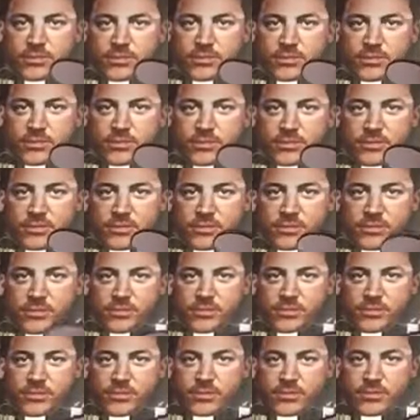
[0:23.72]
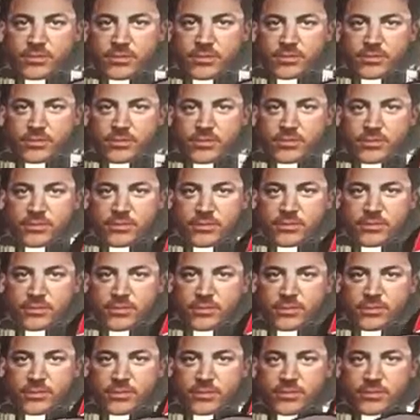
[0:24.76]

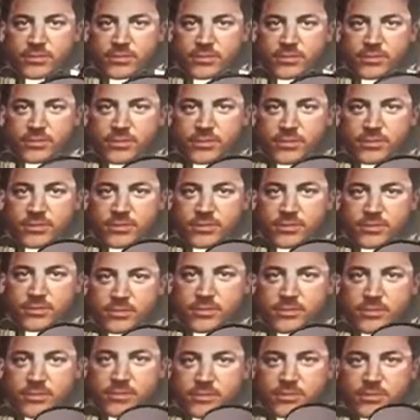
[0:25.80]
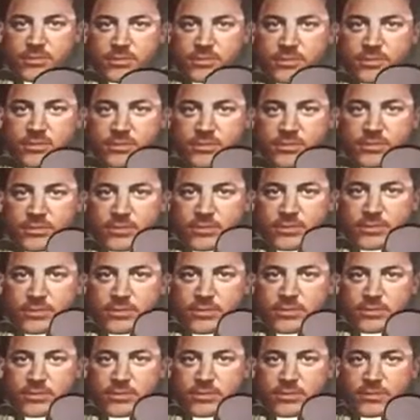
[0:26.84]

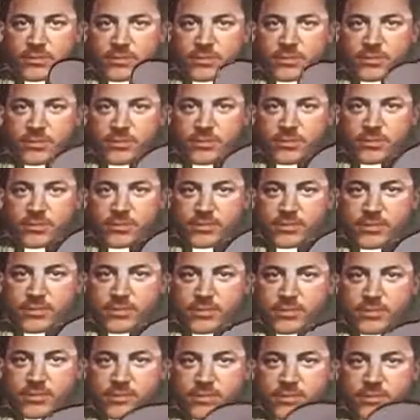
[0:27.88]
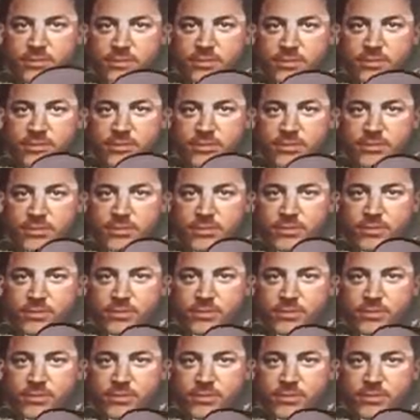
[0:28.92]
[no speech]